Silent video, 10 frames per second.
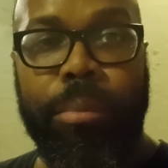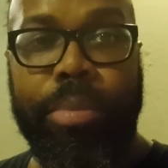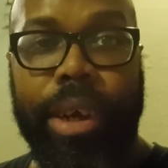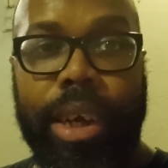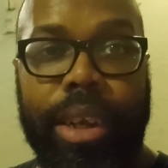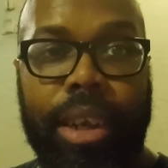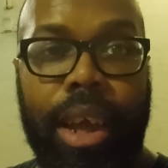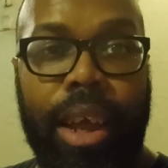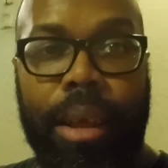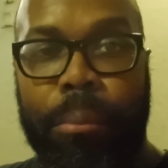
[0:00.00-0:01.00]
but
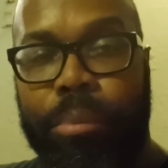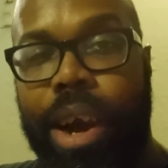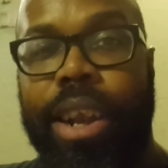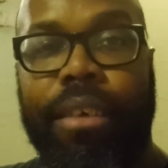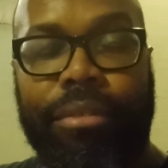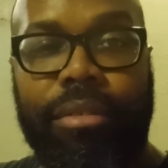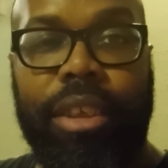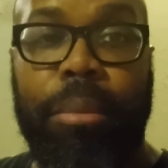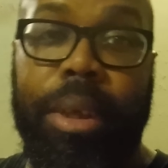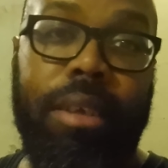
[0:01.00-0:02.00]
bright enough to
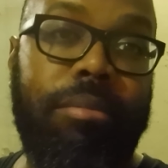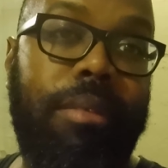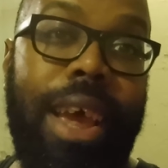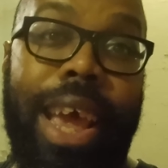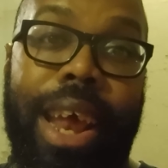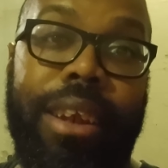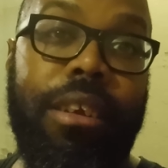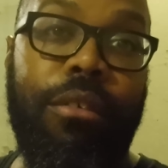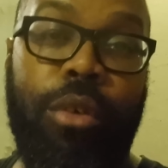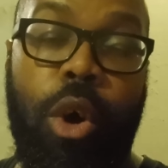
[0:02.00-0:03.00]
see me and
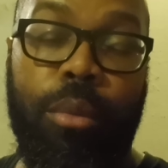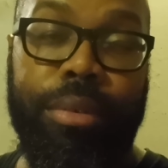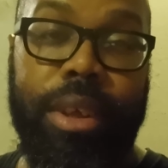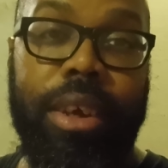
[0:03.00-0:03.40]
hopefully